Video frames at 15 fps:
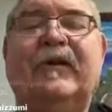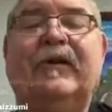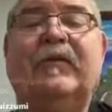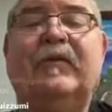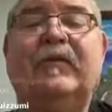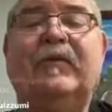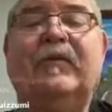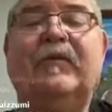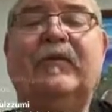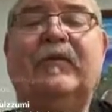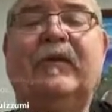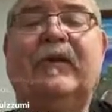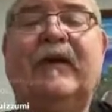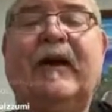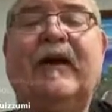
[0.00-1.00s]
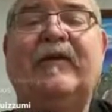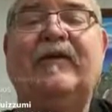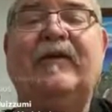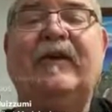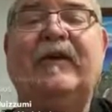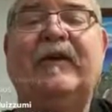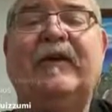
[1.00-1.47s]
didn't work as
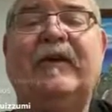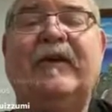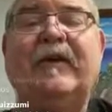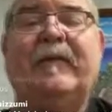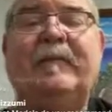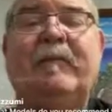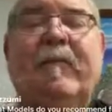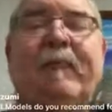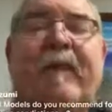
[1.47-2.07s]
good. And